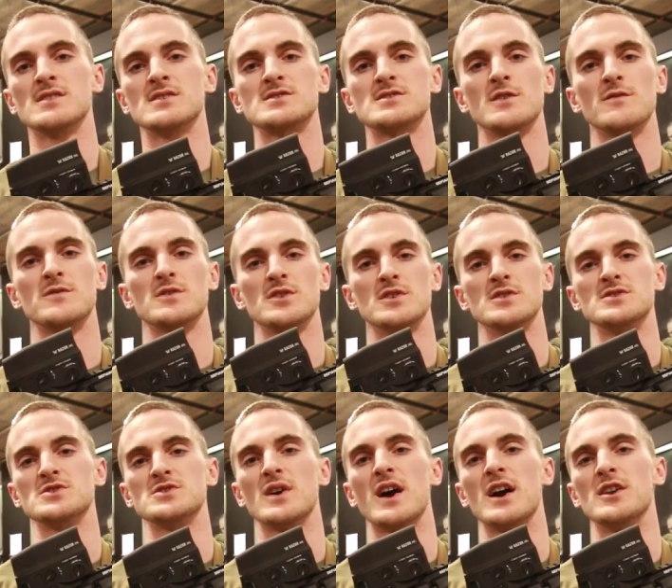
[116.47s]
So for
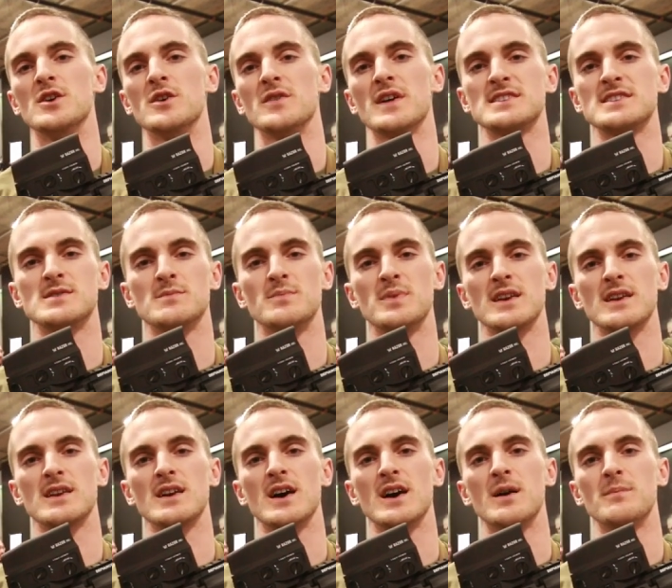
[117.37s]
those of you, I know that's a
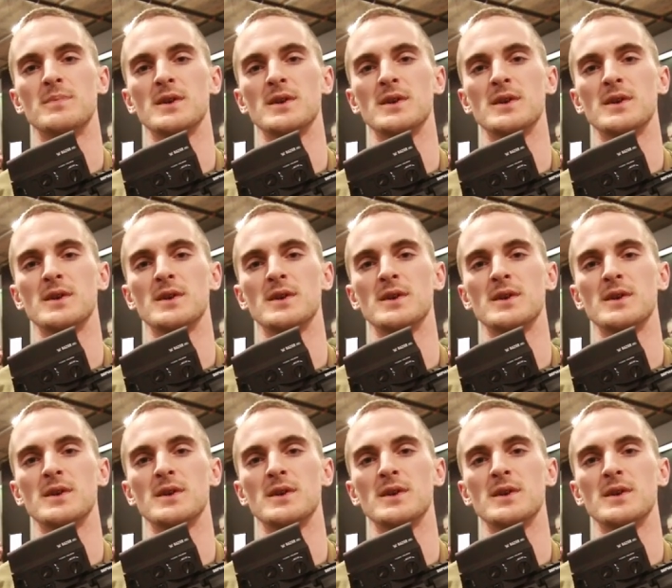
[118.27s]
big, uh,